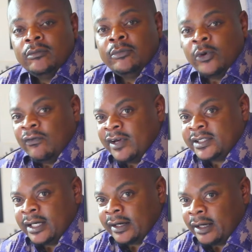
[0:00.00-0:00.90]

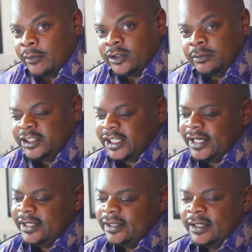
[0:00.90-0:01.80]
Professor Raymond
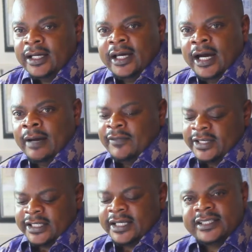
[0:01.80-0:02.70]
Mujeyi. I'm the
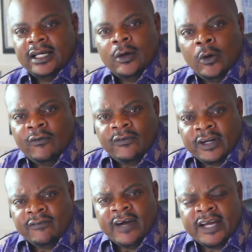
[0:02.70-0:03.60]
Chancellor of
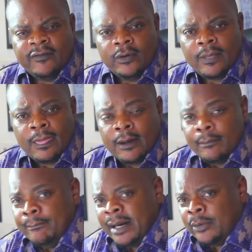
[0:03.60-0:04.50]
Revival
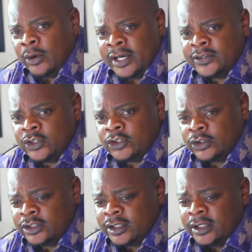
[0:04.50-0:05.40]
Bible
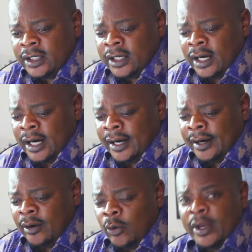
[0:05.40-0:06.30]
Institute.
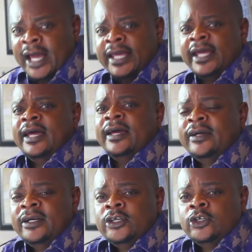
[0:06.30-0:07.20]
We are here
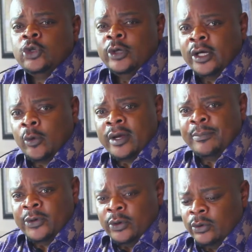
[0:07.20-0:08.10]
to
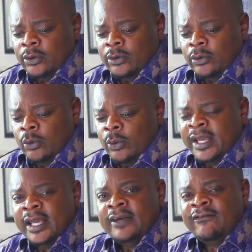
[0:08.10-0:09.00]
equip you.
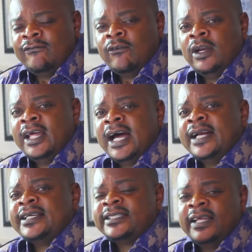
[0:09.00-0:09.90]
We fully
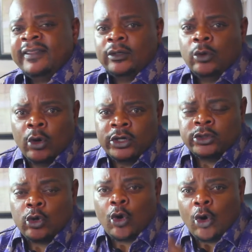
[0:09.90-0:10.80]
understand that God
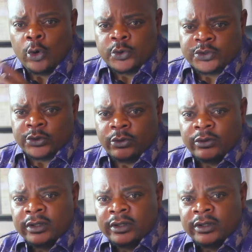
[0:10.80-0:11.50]
calls you,